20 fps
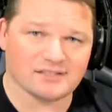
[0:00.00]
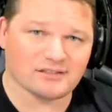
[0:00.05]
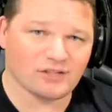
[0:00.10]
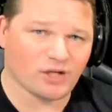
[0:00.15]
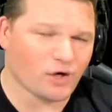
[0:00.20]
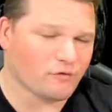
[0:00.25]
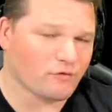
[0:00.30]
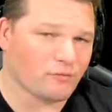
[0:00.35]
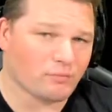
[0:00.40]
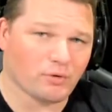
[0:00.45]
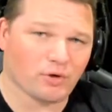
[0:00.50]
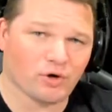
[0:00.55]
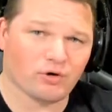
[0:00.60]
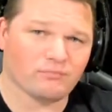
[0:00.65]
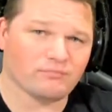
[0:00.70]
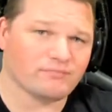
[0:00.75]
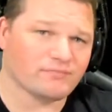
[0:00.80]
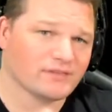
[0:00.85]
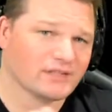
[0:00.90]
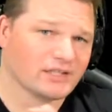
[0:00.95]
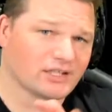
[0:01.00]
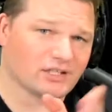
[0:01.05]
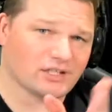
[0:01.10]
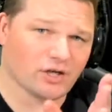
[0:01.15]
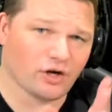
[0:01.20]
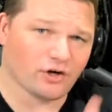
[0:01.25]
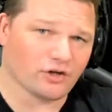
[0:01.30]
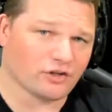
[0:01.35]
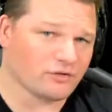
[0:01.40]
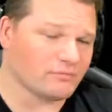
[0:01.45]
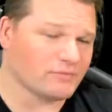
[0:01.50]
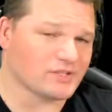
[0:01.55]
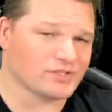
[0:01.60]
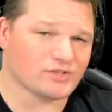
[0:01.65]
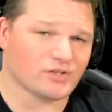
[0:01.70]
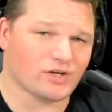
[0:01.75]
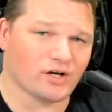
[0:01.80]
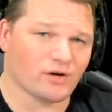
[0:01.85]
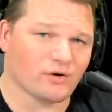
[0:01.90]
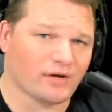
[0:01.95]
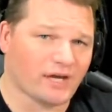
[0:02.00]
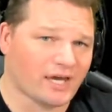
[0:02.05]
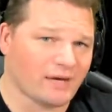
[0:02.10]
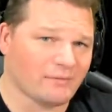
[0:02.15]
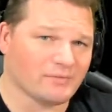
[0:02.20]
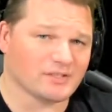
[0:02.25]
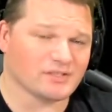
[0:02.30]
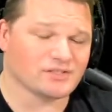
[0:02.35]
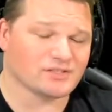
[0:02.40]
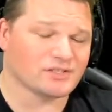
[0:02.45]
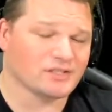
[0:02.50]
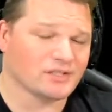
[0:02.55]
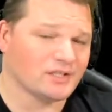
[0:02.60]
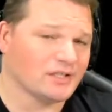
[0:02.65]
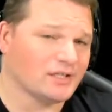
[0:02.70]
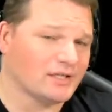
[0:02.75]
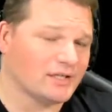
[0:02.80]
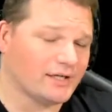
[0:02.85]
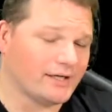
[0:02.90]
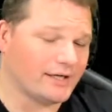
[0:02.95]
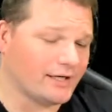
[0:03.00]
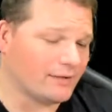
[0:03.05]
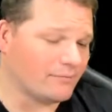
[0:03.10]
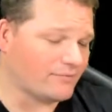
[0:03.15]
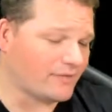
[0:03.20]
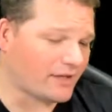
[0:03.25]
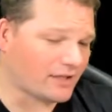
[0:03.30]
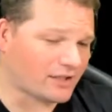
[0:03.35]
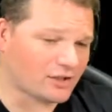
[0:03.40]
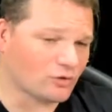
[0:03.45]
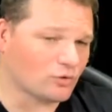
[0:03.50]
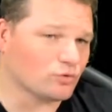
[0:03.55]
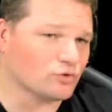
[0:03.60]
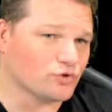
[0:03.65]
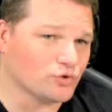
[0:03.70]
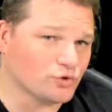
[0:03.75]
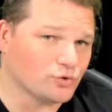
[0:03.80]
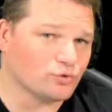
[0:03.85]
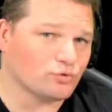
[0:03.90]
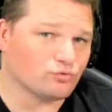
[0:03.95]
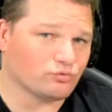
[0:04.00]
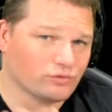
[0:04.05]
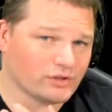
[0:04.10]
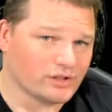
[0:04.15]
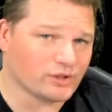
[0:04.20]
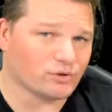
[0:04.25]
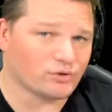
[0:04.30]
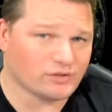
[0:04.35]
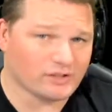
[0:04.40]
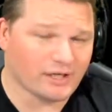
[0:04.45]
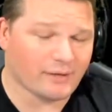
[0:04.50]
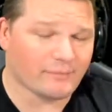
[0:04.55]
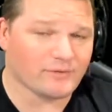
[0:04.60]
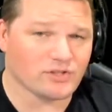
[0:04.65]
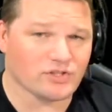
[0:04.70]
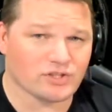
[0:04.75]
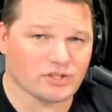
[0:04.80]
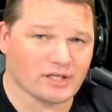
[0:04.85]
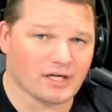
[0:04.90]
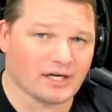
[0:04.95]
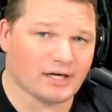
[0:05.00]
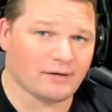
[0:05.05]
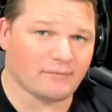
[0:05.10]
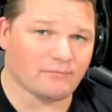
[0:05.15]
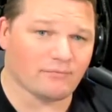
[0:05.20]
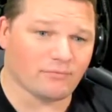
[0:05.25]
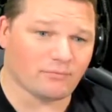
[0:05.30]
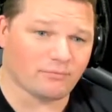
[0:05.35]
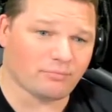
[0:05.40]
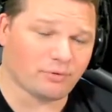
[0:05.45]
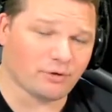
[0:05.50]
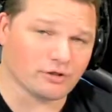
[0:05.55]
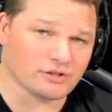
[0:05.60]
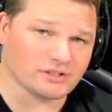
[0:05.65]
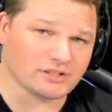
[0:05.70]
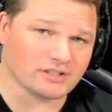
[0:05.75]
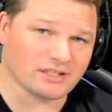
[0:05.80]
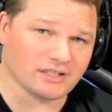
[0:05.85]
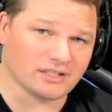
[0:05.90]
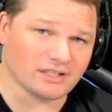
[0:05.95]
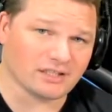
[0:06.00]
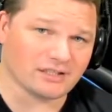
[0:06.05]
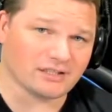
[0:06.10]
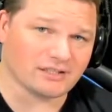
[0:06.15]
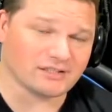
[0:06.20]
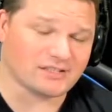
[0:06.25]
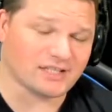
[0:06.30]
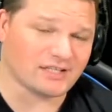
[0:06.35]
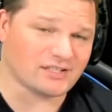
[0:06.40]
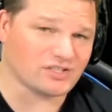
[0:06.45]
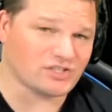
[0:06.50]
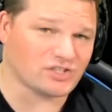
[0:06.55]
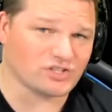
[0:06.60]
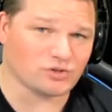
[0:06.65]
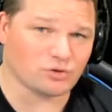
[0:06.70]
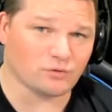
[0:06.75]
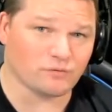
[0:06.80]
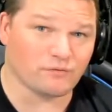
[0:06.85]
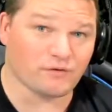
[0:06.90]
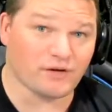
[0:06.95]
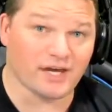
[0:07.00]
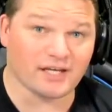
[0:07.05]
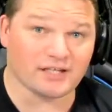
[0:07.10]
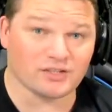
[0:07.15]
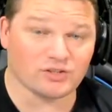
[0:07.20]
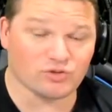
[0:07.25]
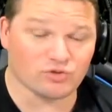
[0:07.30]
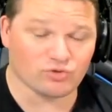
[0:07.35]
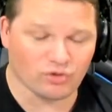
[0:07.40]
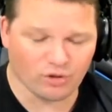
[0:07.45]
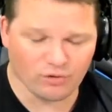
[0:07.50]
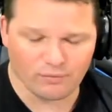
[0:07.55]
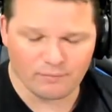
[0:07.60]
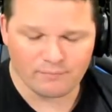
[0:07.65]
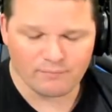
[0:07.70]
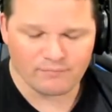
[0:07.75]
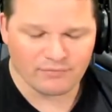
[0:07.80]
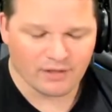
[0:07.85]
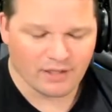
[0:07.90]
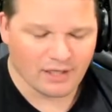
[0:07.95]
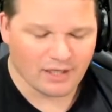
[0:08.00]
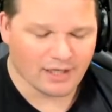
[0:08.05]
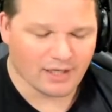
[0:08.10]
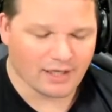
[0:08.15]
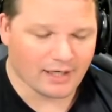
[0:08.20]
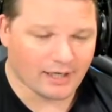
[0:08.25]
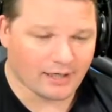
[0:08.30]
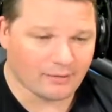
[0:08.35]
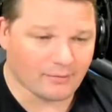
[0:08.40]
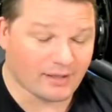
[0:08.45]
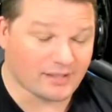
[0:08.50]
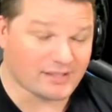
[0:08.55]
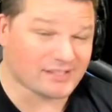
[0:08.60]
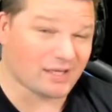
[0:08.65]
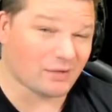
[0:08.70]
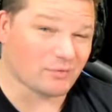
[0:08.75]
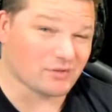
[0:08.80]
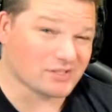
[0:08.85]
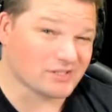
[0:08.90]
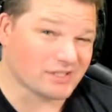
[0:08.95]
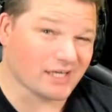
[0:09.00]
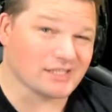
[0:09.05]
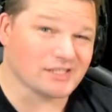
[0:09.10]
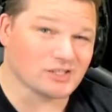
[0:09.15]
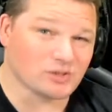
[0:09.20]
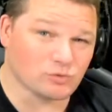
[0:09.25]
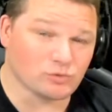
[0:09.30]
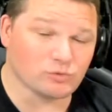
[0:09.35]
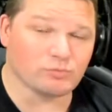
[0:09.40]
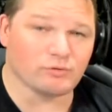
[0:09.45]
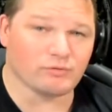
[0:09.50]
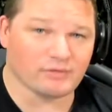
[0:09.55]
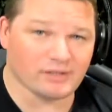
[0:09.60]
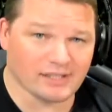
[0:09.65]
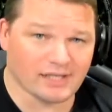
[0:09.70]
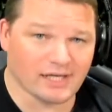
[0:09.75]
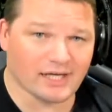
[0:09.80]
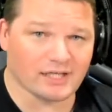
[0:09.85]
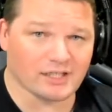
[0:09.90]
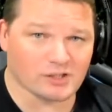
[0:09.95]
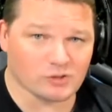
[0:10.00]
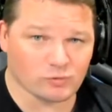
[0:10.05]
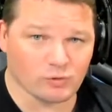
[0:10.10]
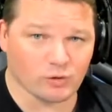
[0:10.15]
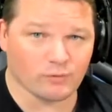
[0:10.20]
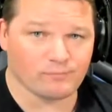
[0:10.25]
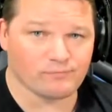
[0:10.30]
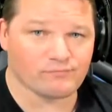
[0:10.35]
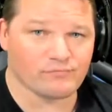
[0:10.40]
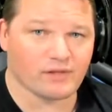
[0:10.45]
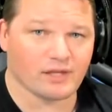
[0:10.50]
Nova Bomb, Code of the Missile, hammers, they can all do really good damage. Personally, the tether's just good for ad control, and same with stasis would be really handy as well.